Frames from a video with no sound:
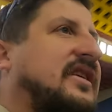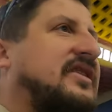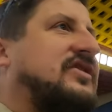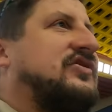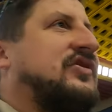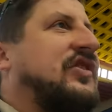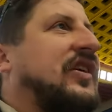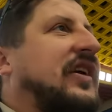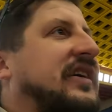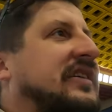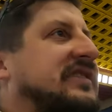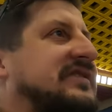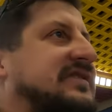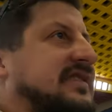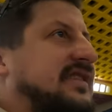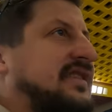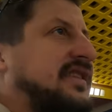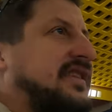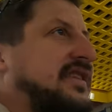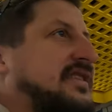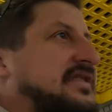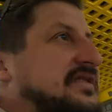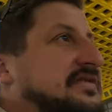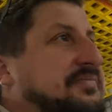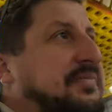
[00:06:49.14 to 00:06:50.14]
It's crazy
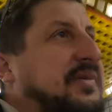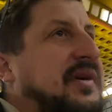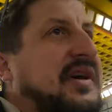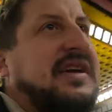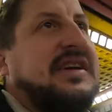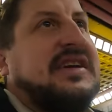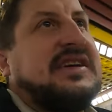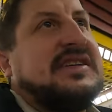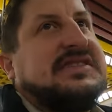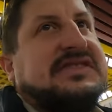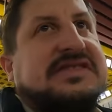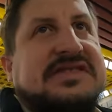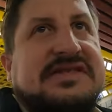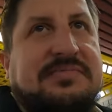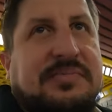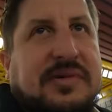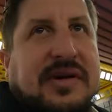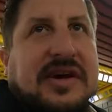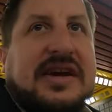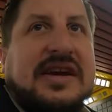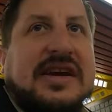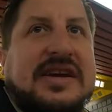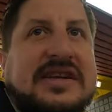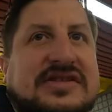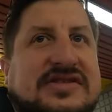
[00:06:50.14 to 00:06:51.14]
here. It's big, it's
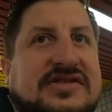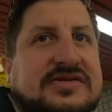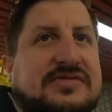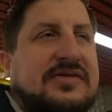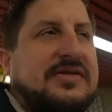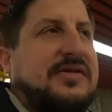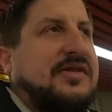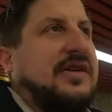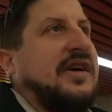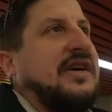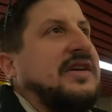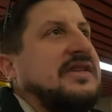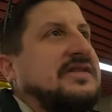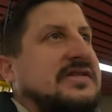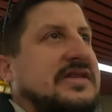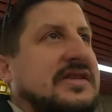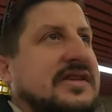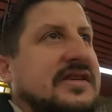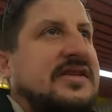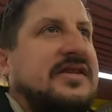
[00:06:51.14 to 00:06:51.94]
big, it's crazy.